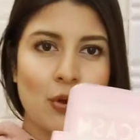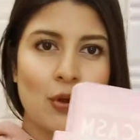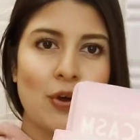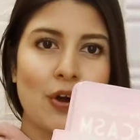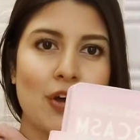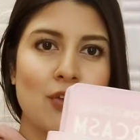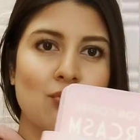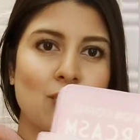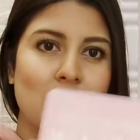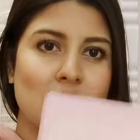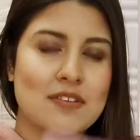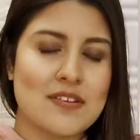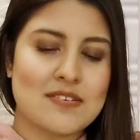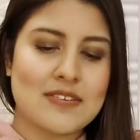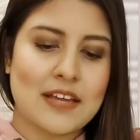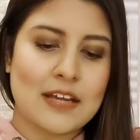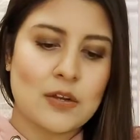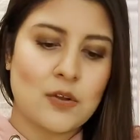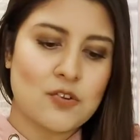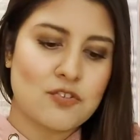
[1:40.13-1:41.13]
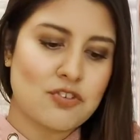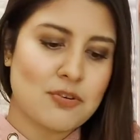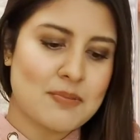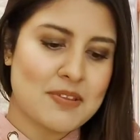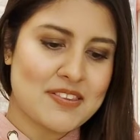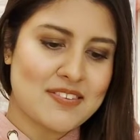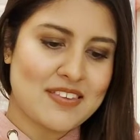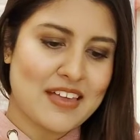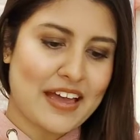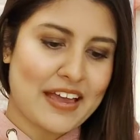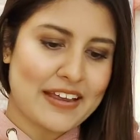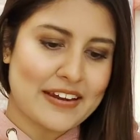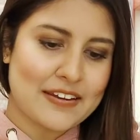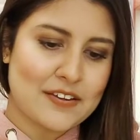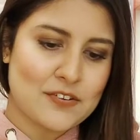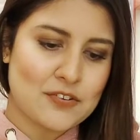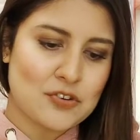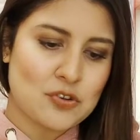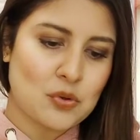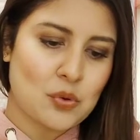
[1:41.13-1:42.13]
you guys what this thing looks from
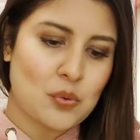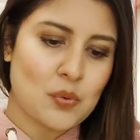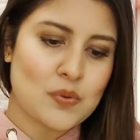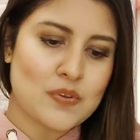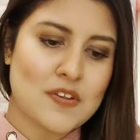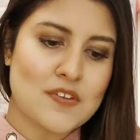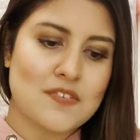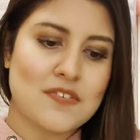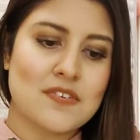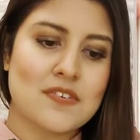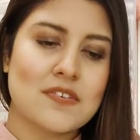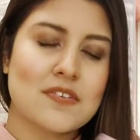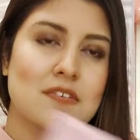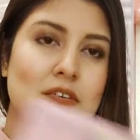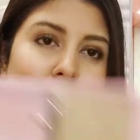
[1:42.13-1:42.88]
inside. So this